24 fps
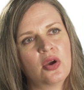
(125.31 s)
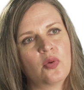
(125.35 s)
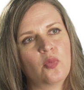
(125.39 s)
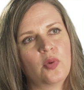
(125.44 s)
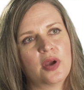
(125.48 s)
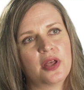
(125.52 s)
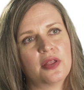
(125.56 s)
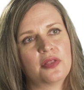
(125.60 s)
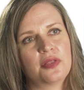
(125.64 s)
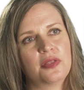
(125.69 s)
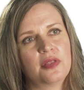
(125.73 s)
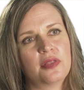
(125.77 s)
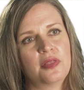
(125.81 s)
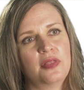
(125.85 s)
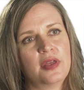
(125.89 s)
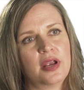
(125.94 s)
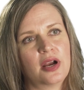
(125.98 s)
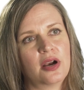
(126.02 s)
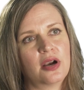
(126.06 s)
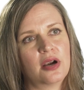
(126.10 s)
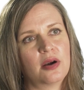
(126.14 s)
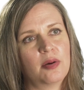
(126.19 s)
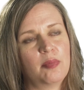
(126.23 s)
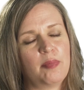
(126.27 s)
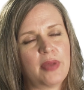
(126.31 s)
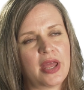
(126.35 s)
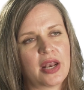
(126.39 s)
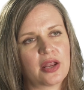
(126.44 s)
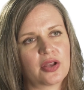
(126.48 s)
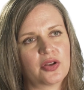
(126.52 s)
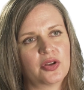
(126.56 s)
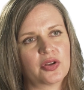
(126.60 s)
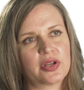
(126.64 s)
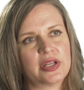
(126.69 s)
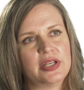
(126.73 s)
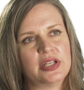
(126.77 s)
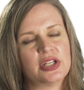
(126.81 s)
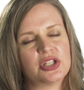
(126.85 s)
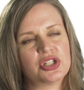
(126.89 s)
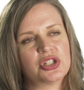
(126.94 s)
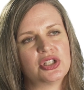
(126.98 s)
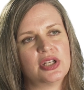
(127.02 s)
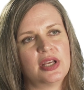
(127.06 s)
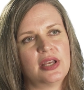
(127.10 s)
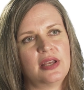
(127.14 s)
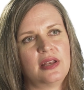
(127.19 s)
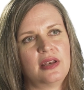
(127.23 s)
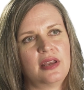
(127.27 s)
with their medical
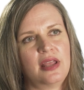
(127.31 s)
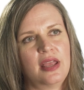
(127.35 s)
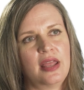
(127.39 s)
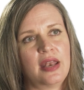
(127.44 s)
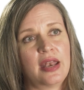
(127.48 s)
condition